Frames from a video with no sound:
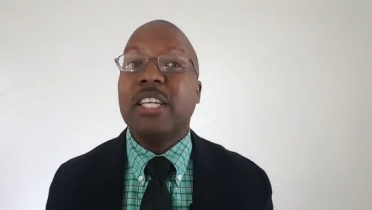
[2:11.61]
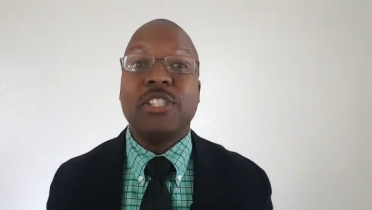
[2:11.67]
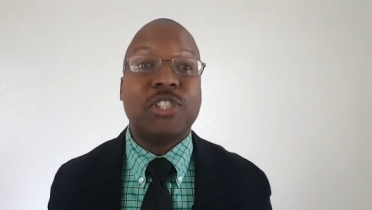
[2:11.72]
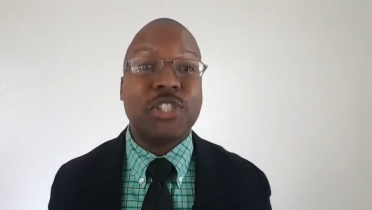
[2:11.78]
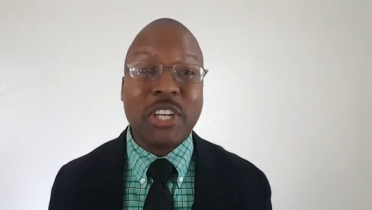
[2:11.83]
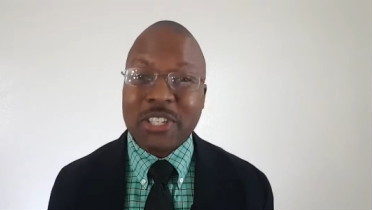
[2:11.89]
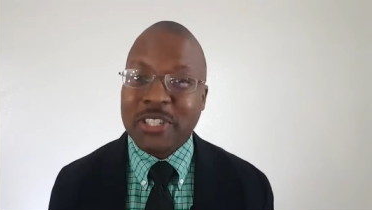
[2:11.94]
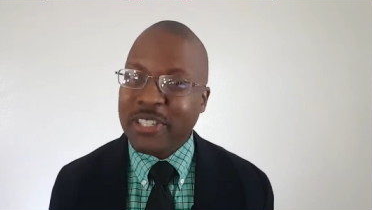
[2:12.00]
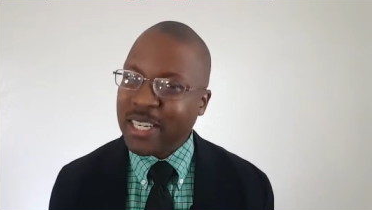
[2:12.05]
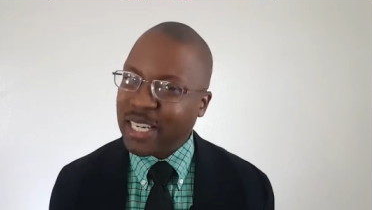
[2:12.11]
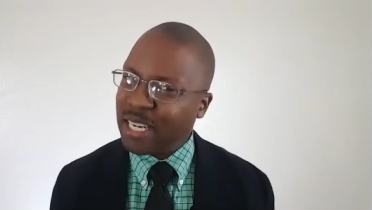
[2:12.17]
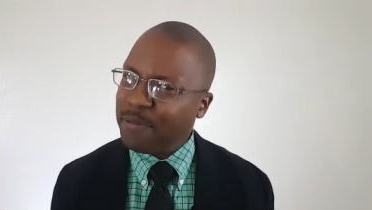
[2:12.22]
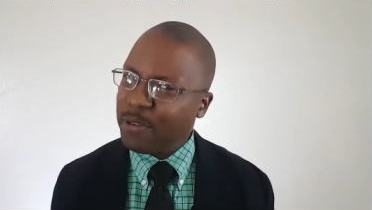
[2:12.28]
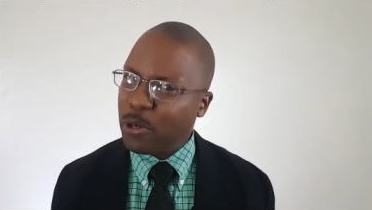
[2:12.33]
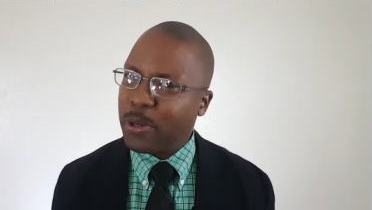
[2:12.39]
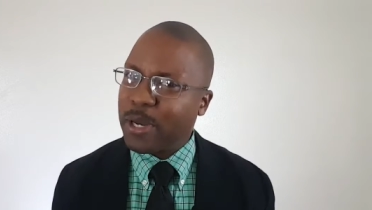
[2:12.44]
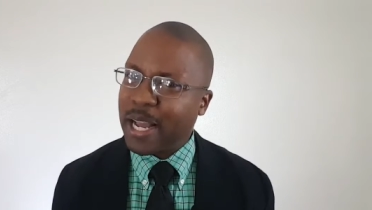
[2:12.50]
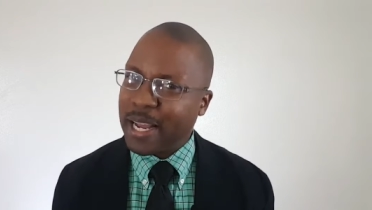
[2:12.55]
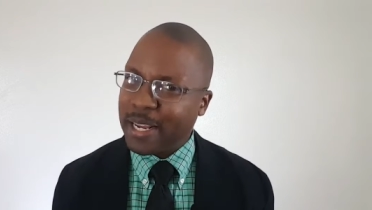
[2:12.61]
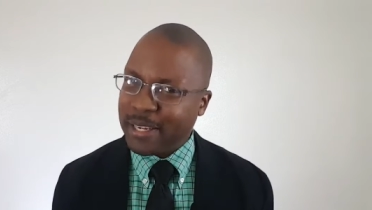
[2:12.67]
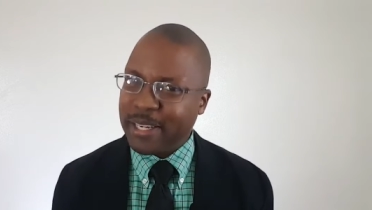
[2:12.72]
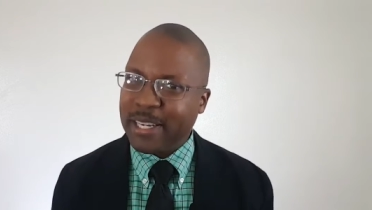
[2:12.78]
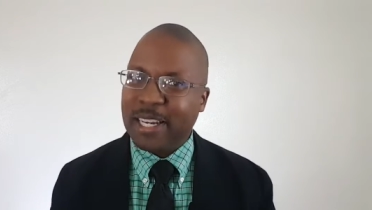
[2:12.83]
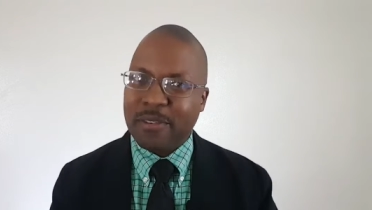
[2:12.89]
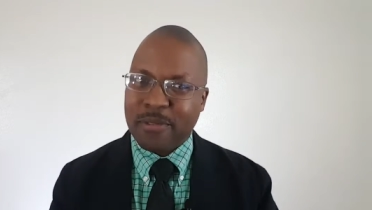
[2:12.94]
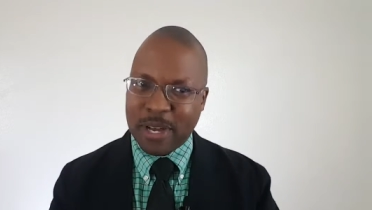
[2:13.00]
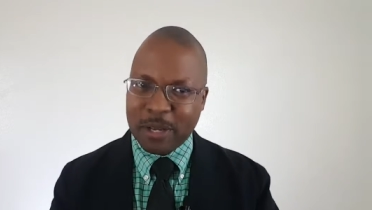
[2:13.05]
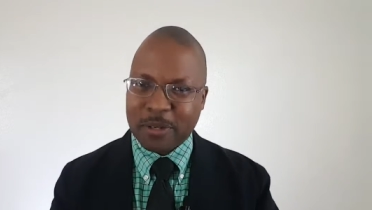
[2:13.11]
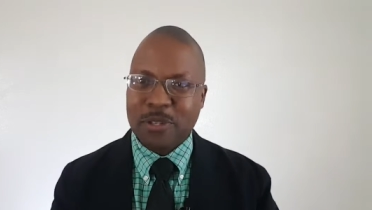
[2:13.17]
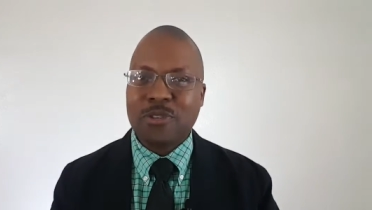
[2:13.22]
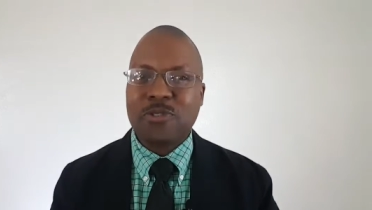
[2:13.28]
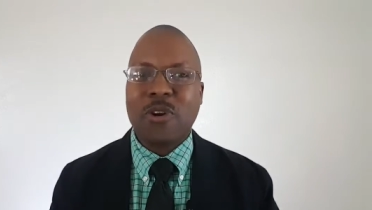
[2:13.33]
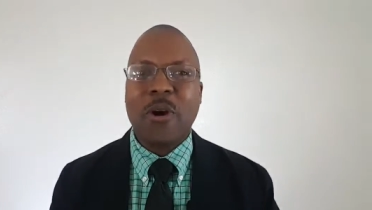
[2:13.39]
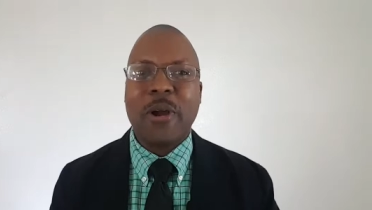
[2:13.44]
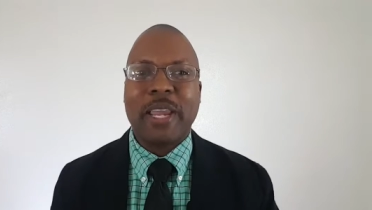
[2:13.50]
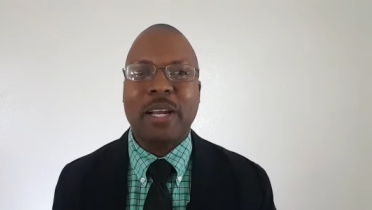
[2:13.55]
just to give you an idea of how
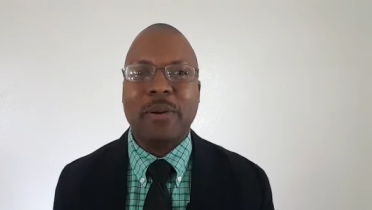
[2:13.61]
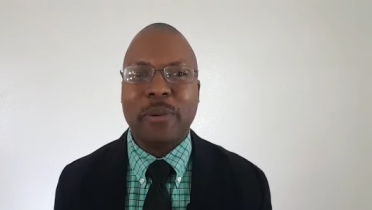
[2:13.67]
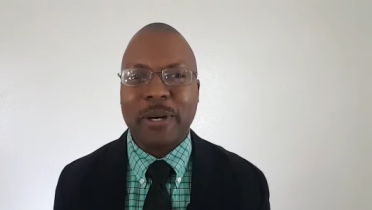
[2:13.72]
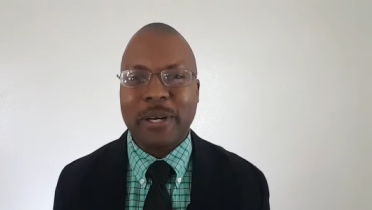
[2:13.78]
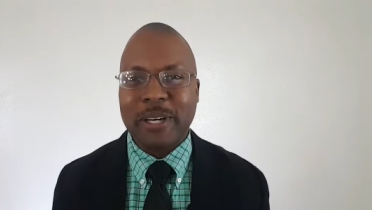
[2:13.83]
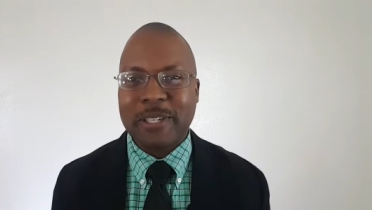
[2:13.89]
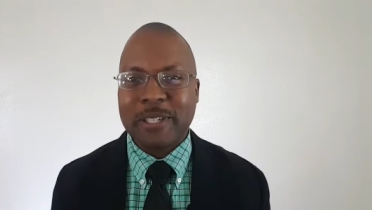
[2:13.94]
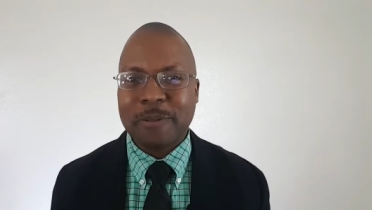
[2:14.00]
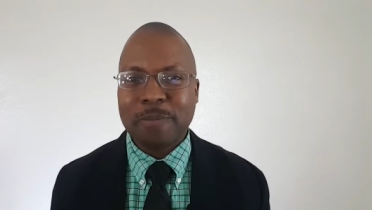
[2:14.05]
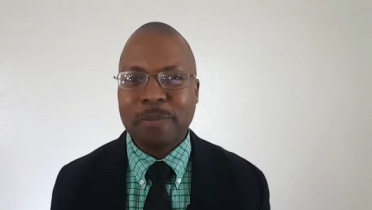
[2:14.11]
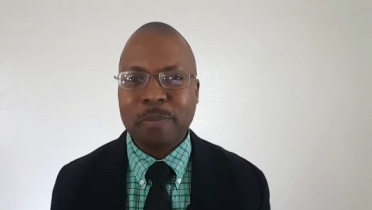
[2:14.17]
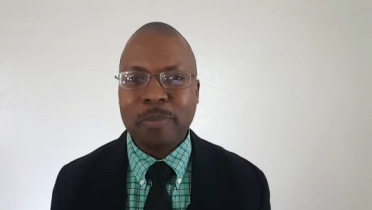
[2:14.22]
strong he was.